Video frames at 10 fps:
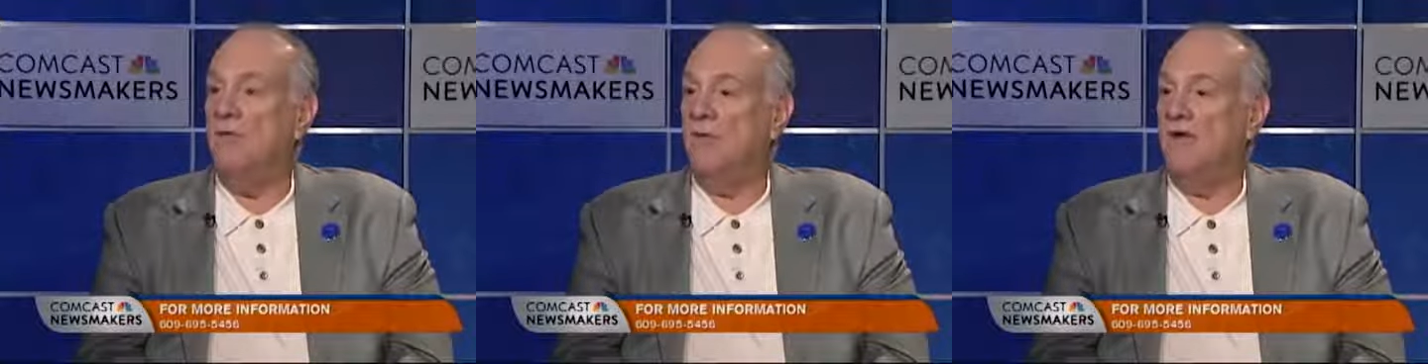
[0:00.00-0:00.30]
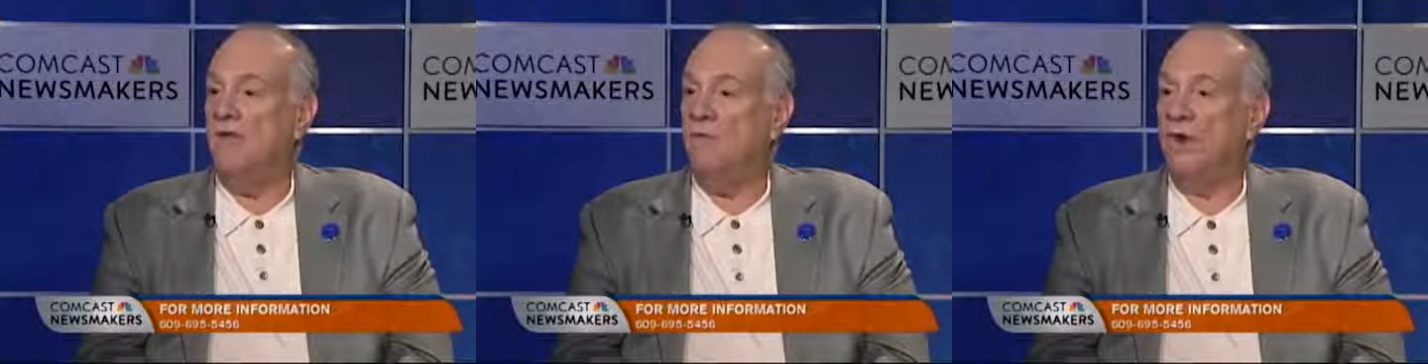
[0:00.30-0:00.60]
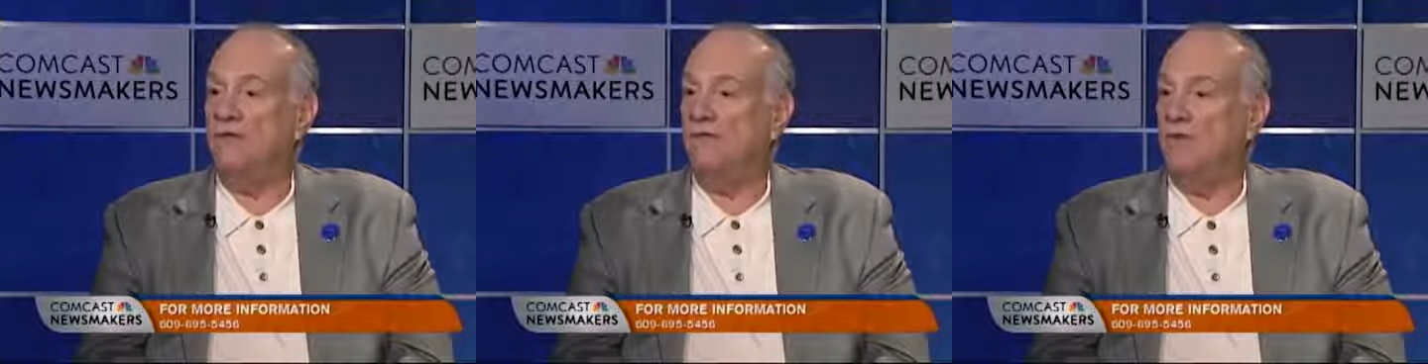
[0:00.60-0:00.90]
We have a
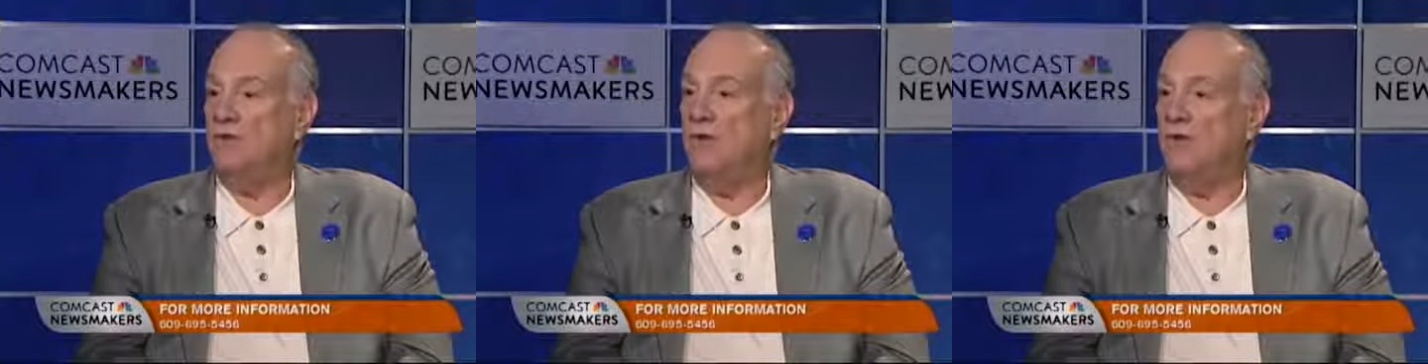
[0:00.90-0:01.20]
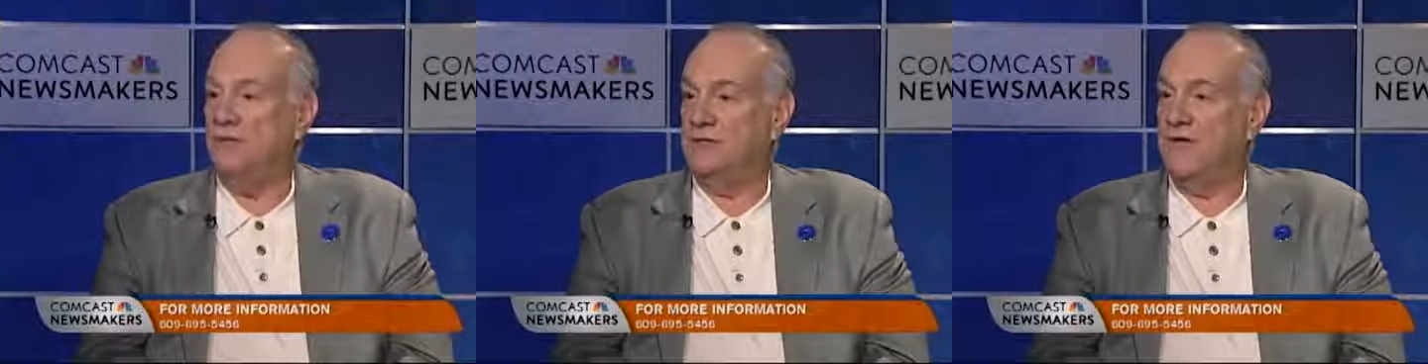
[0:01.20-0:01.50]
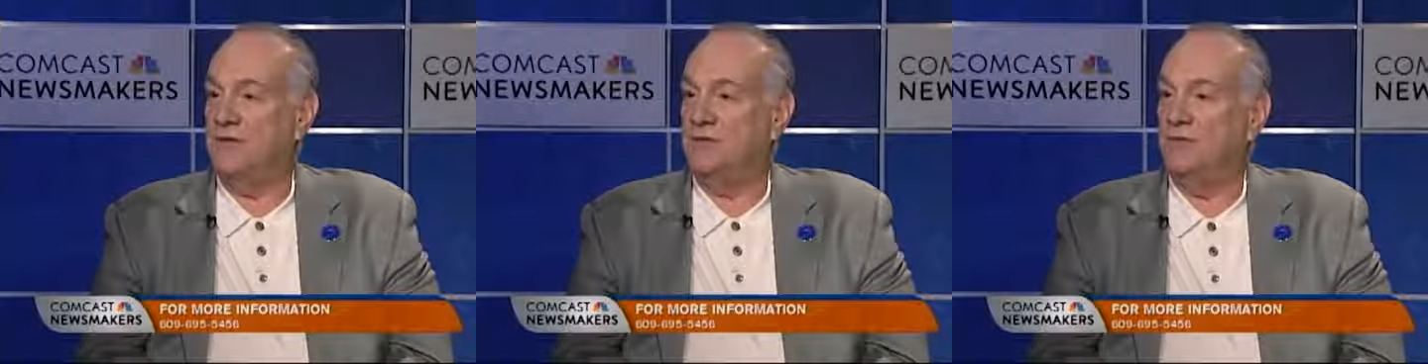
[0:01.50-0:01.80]
wonderful adult
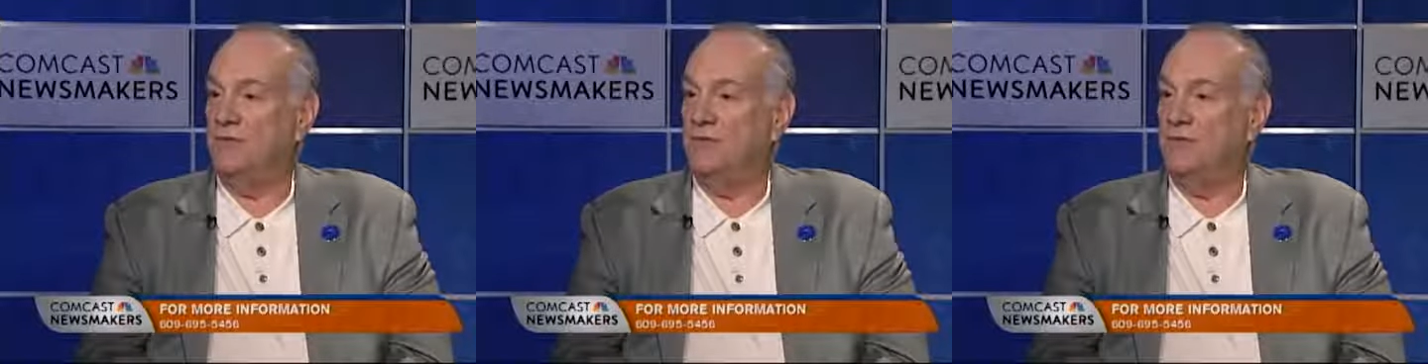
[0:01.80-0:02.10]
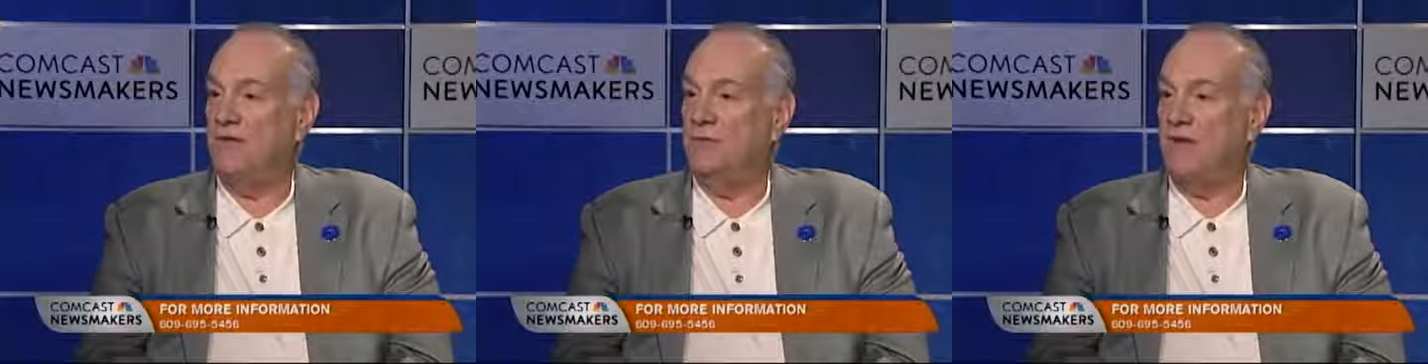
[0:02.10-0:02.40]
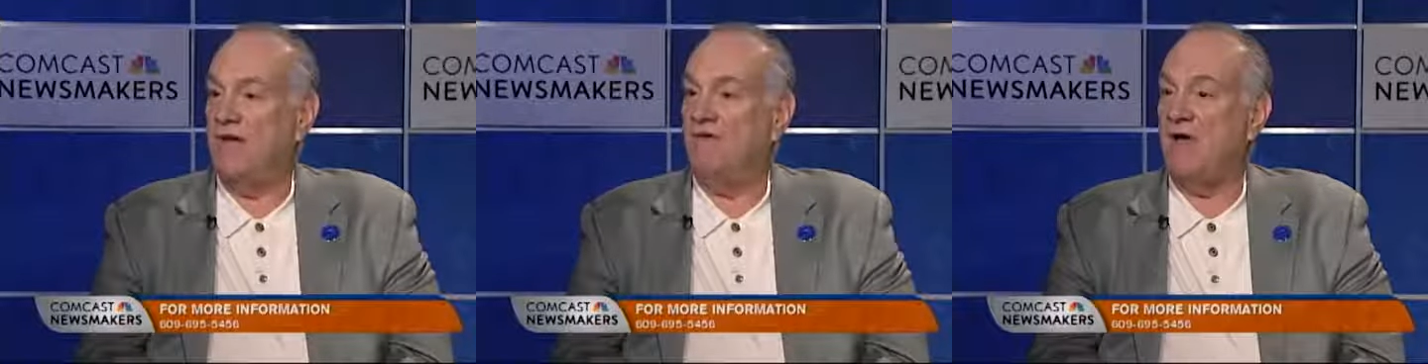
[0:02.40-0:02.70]
education program.
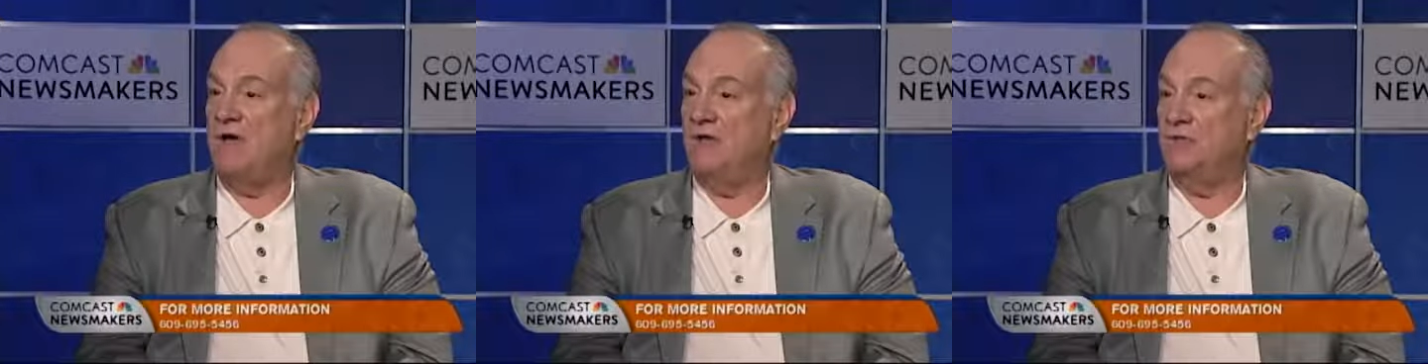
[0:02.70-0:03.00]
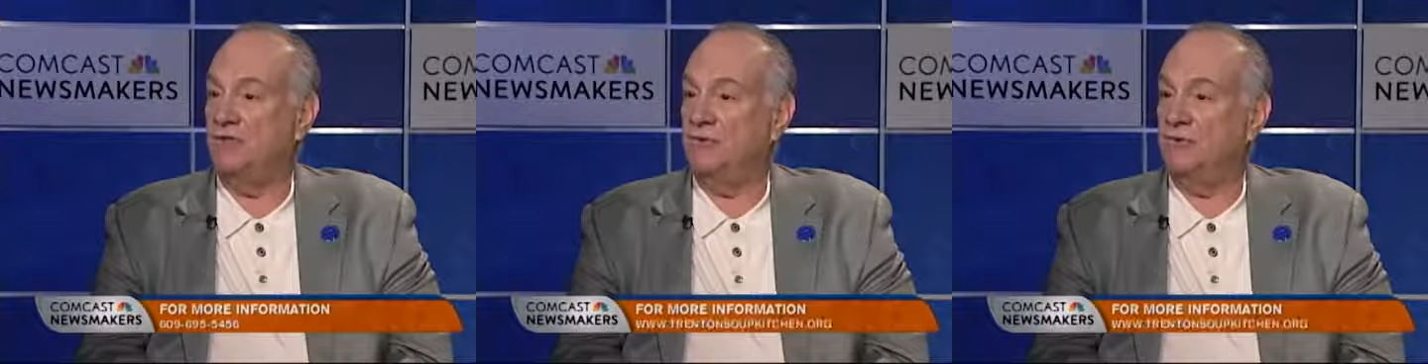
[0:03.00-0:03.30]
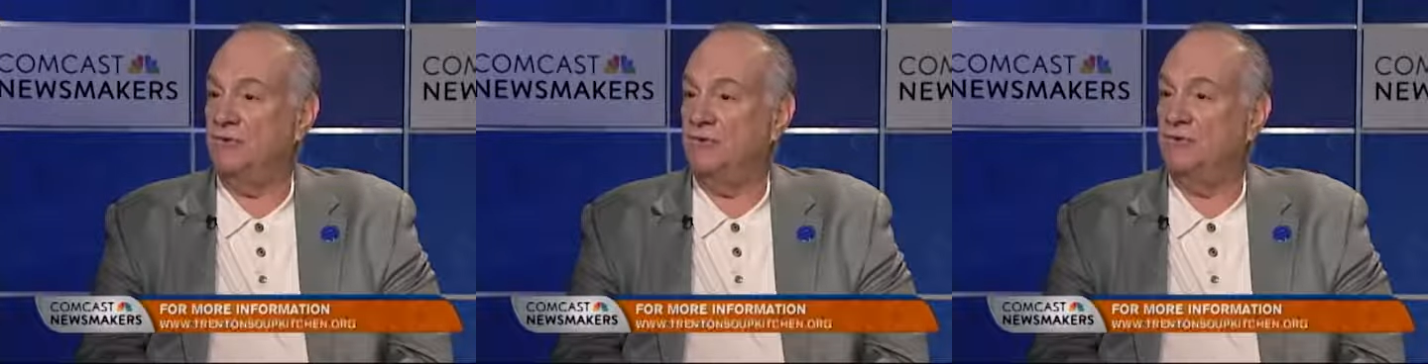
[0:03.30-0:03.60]
We have volunteer
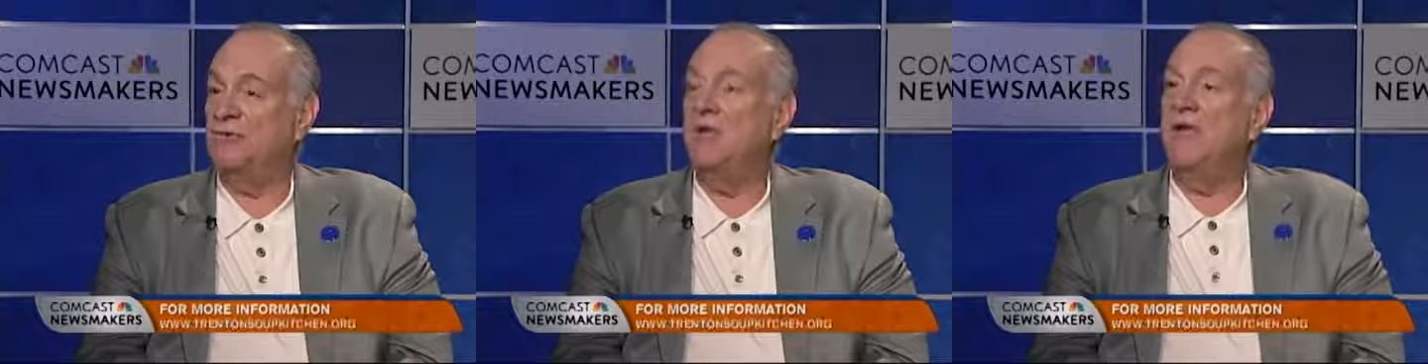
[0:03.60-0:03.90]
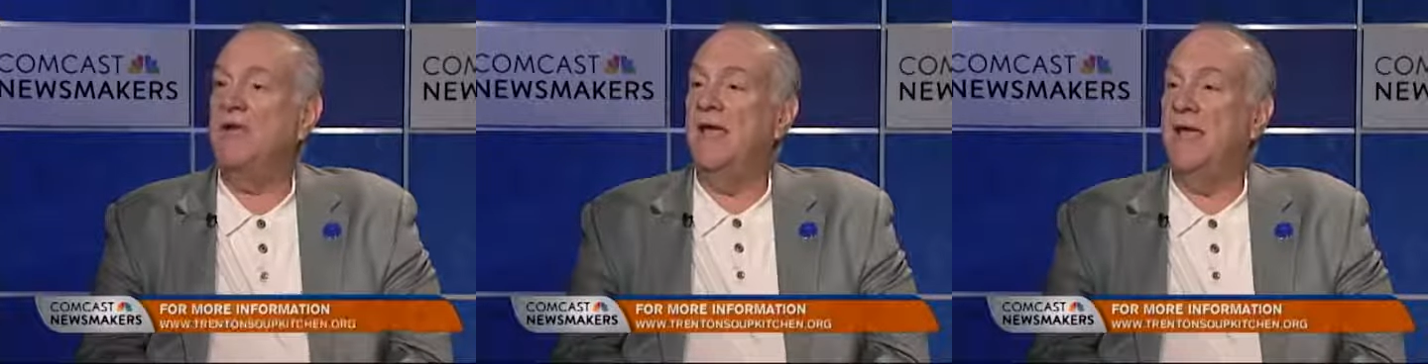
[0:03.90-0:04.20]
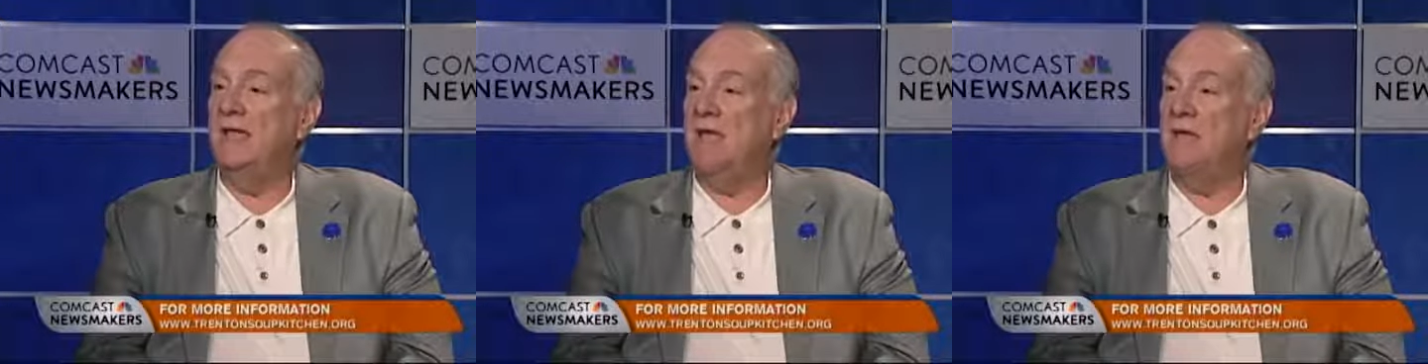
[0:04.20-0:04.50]
tutors,
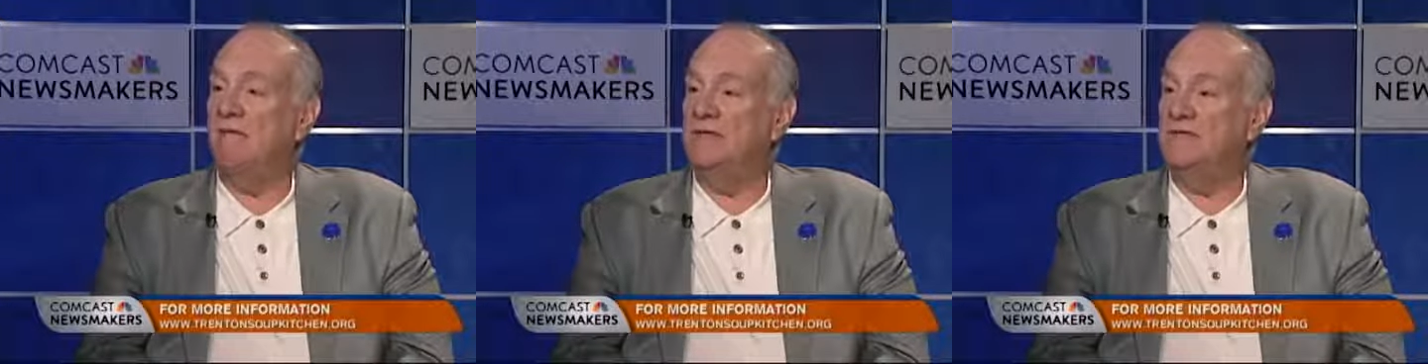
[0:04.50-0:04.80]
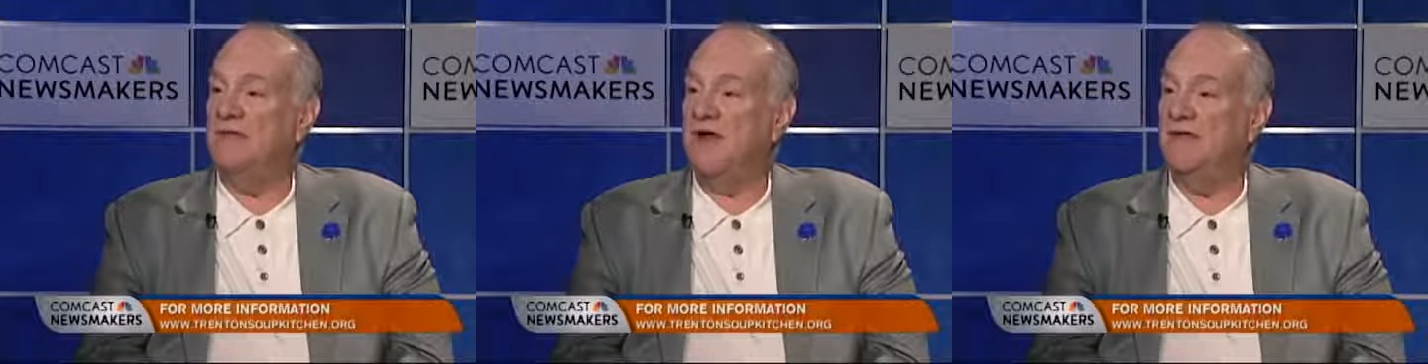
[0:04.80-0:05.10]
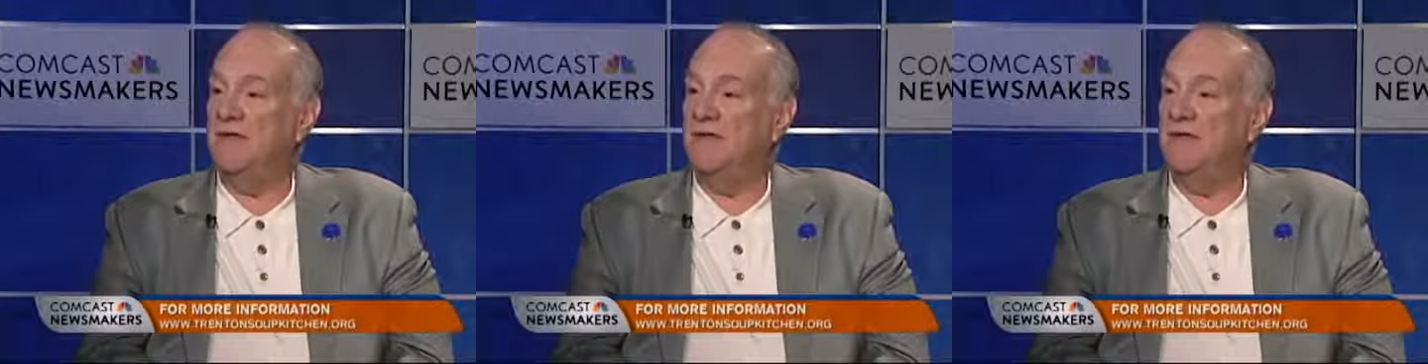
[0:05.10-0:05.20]
and that runs 5